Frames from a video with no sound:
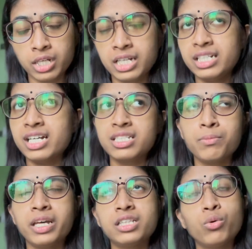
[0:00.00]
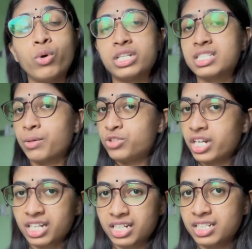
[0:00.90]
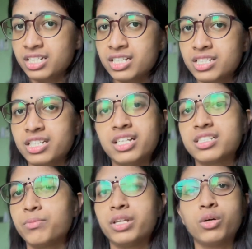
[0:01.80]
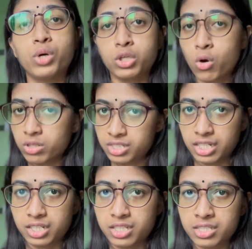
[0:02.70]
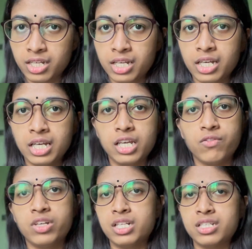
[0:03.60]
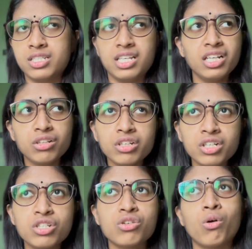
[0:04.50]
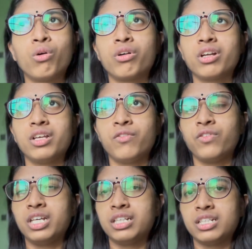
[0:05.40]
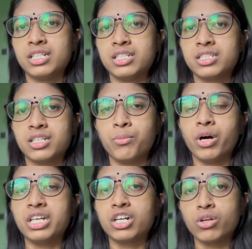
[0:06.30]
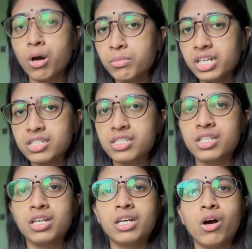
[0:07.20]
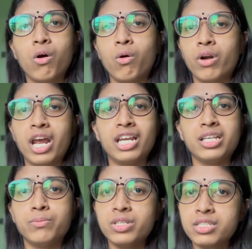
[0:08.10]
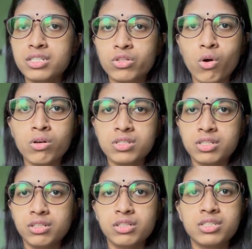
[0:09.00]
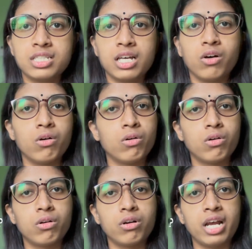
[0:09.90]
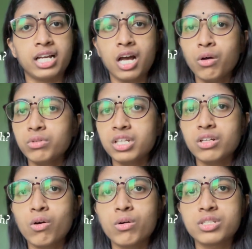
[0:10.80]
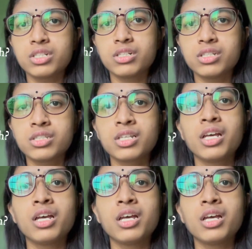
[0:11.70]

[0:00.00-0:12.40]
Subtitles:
It doesn't matter what subject it is, it doesn't matter what course it is. If it is English, or if it is about economics, or any business courses or accounting courses,